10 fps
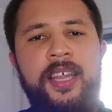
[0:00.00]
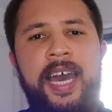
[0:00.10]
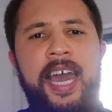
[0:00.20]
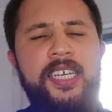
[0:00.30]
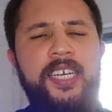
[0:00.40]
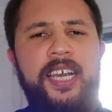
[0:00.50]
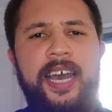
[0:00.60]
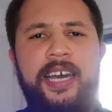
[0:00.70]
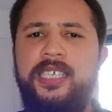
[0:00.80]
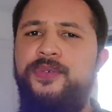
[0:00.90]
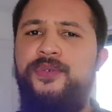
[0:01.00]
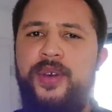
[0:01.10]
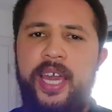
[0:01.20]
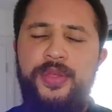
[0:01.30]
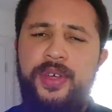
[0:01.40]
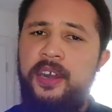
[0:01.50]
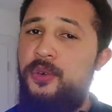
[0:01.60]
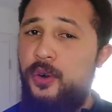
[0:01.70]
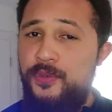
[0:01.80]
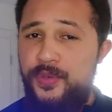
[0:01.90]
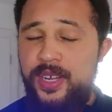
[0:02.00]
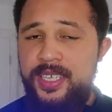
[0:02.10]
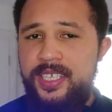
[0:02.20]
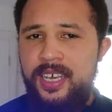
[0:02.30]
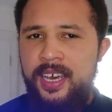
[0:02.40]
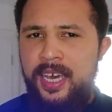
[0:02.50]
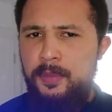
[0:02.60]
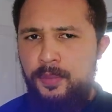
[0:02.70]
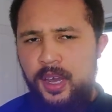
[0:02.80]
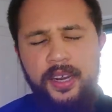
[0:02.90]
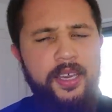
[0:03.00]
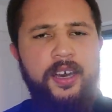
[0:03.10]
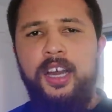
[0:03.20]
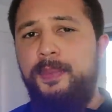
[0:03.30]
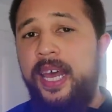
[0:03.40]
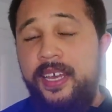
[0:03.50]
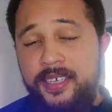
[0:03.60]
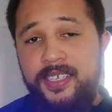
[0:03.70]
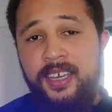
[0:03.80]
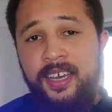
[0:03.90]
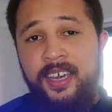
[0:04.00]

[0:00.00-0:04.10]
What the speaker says: that actually has faith and confidence in blooding young players,